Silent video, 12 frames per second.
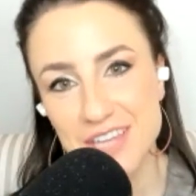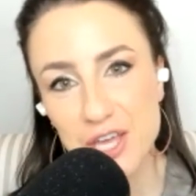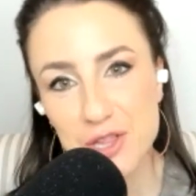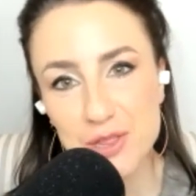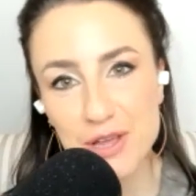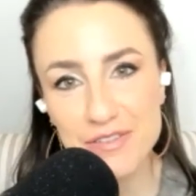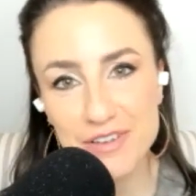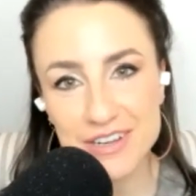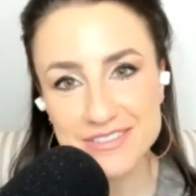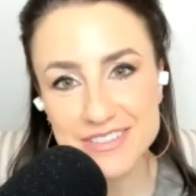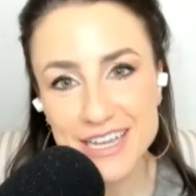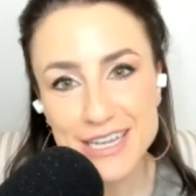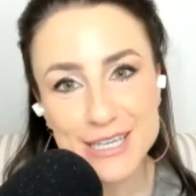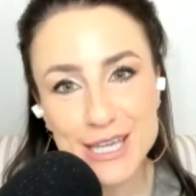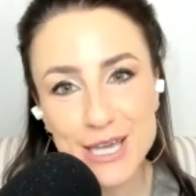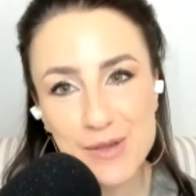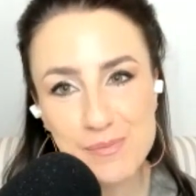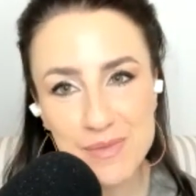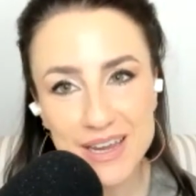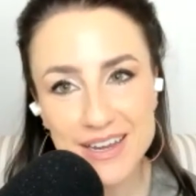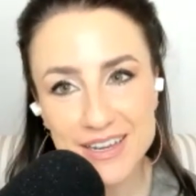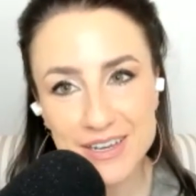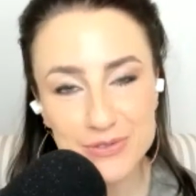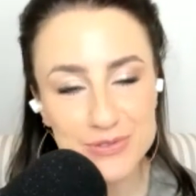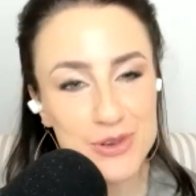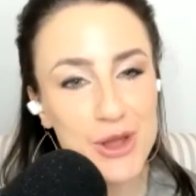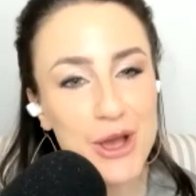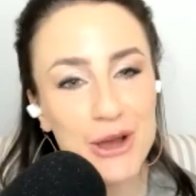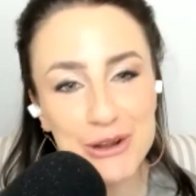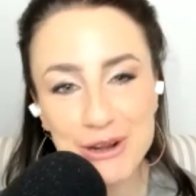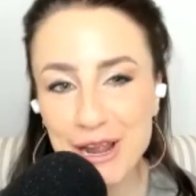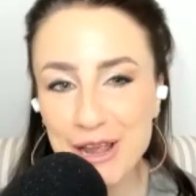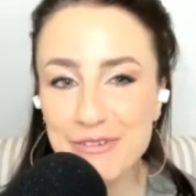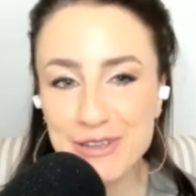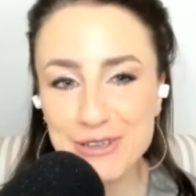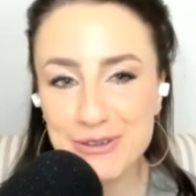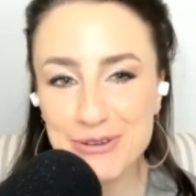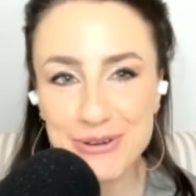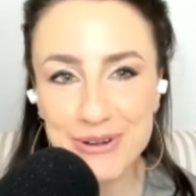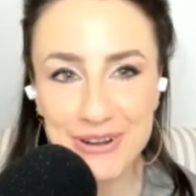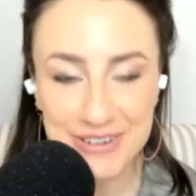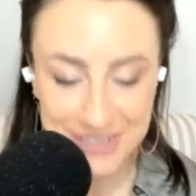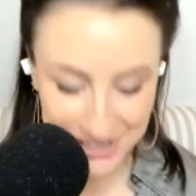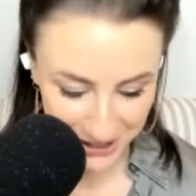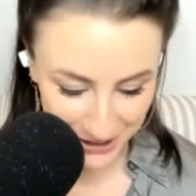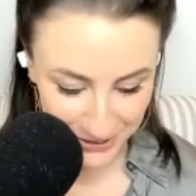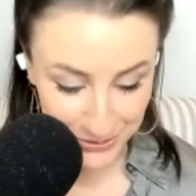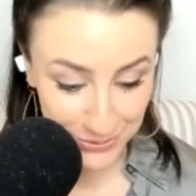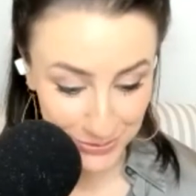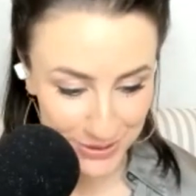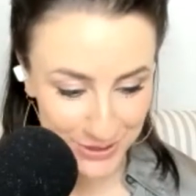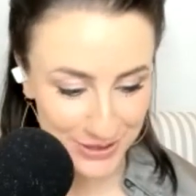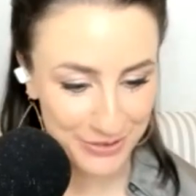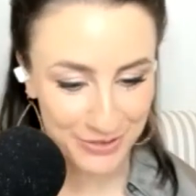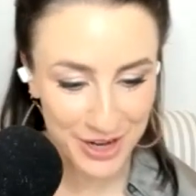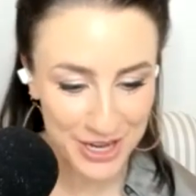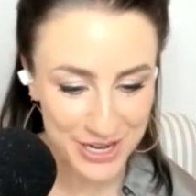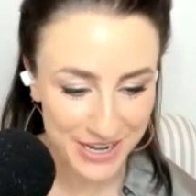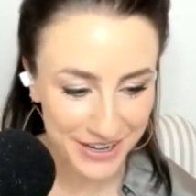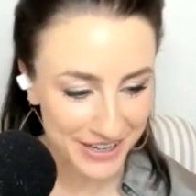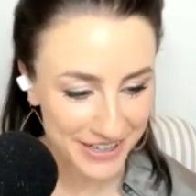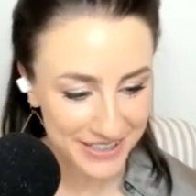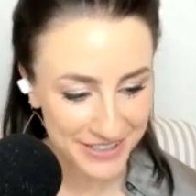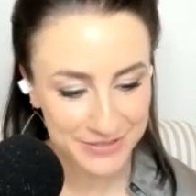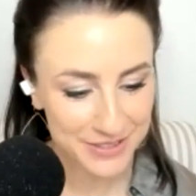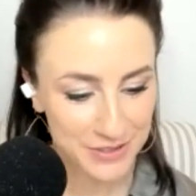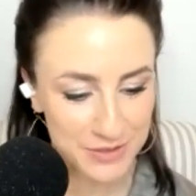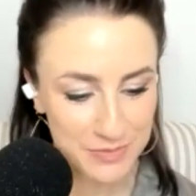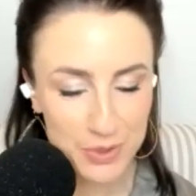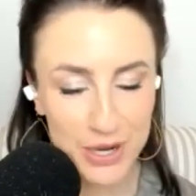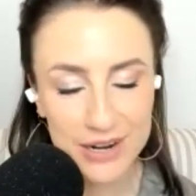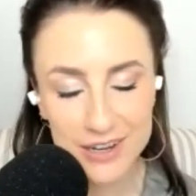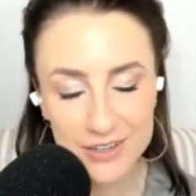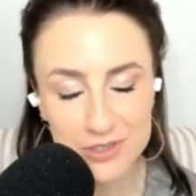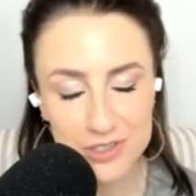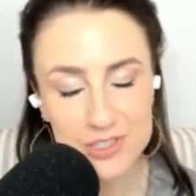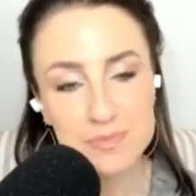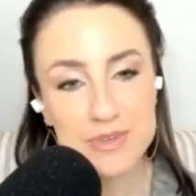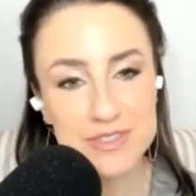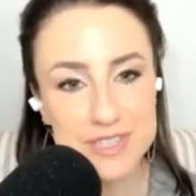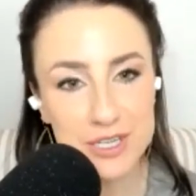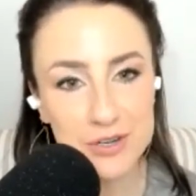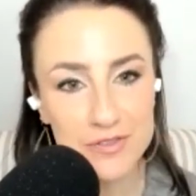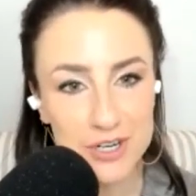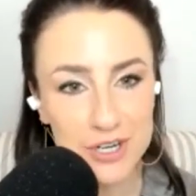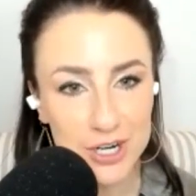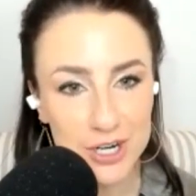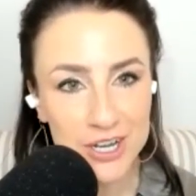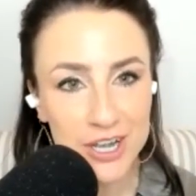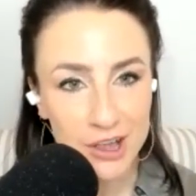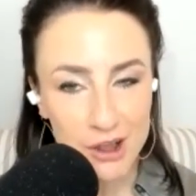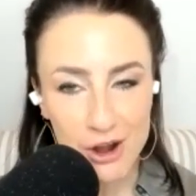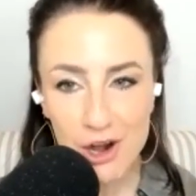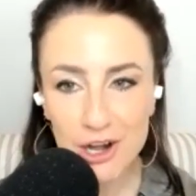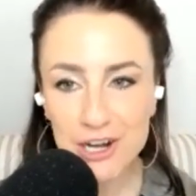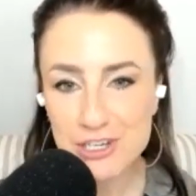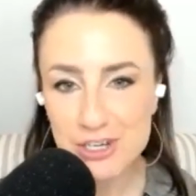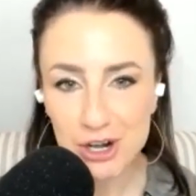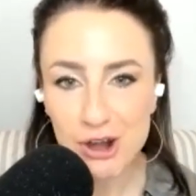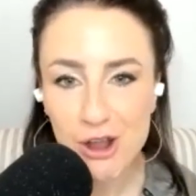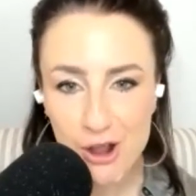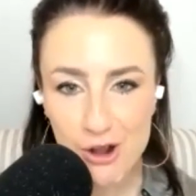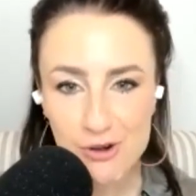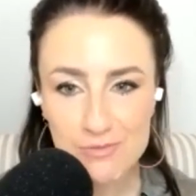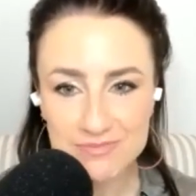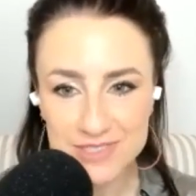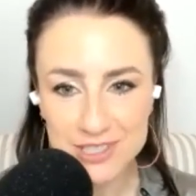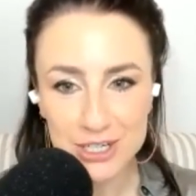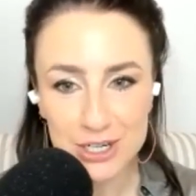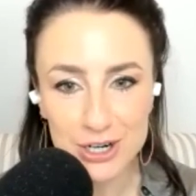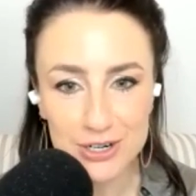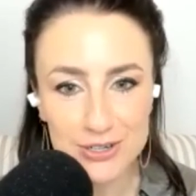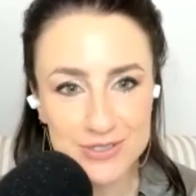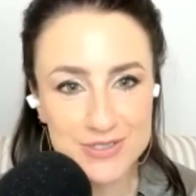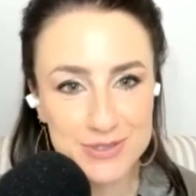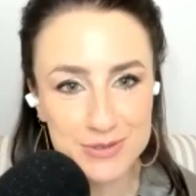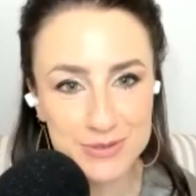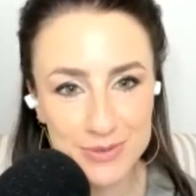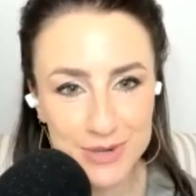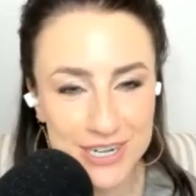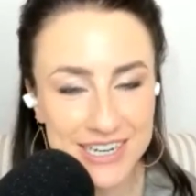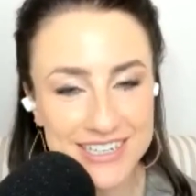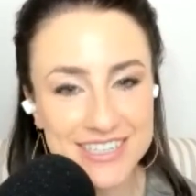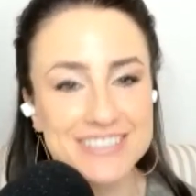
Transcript: I love it. Kim, it's an honor having you on here. It was really fun. I pray God's richest blessing over your heart, your home, your girls. Working.